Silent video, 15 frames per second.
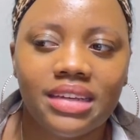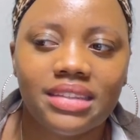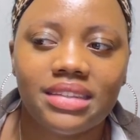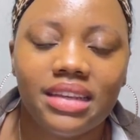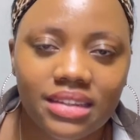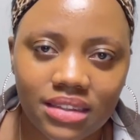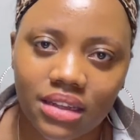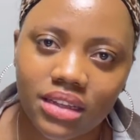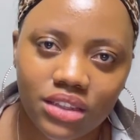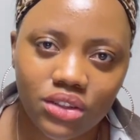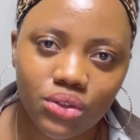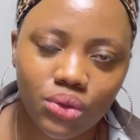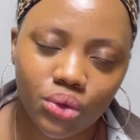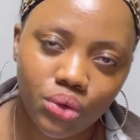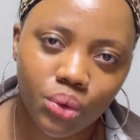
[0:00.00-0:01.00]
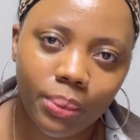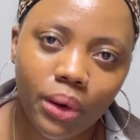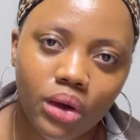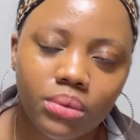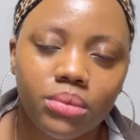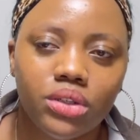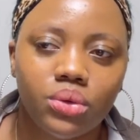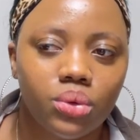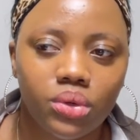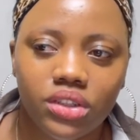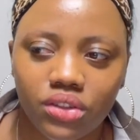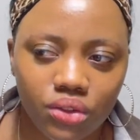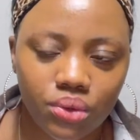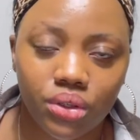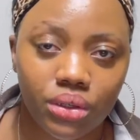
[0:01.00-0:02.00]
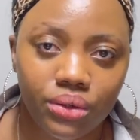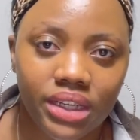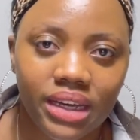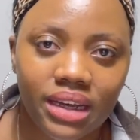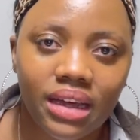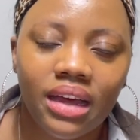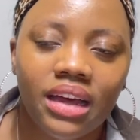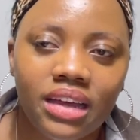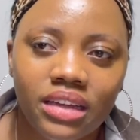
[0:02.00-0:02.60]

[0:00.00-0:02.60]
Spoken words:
settle into your new apartment or into Korea.